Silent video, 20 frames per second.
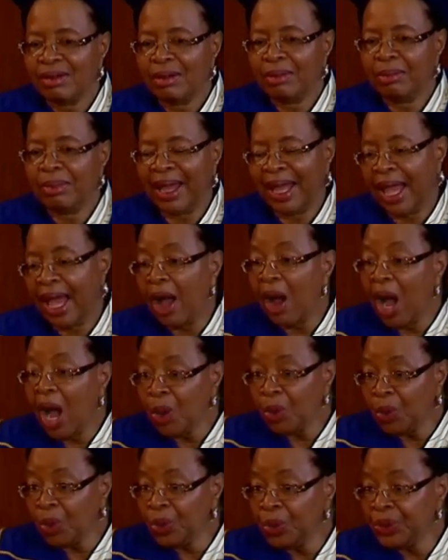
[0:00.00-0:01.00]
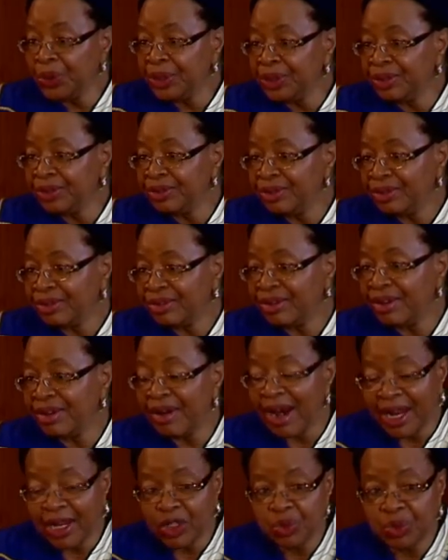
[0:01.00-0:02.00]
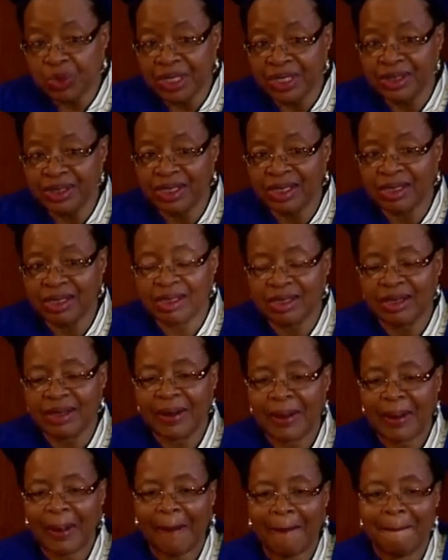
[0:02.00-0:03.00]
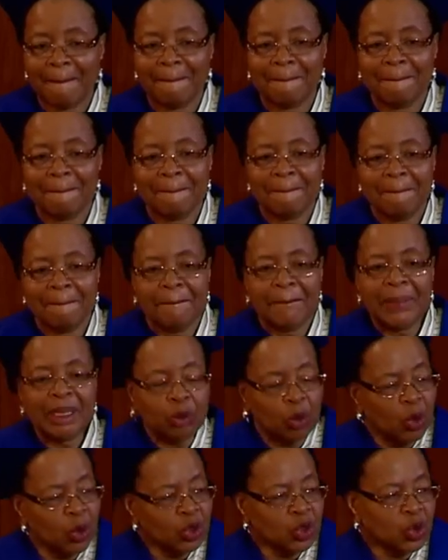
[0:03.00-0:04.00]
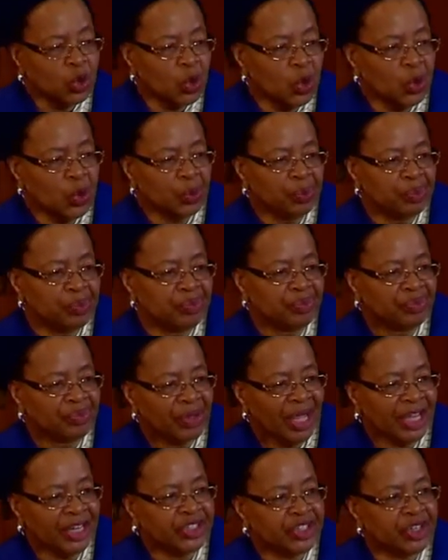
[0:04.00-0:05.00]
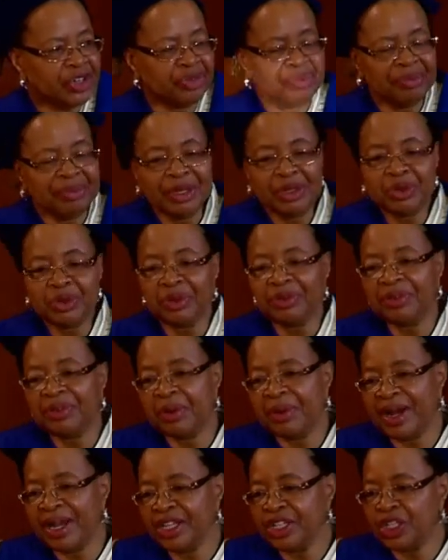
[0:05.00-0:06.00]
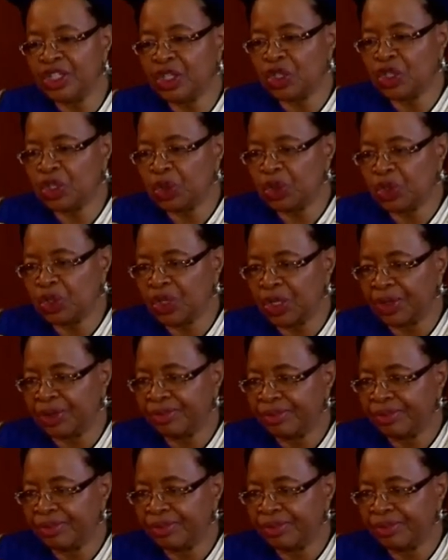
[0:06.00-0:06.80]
by our own graduates, but also achievement of our institution.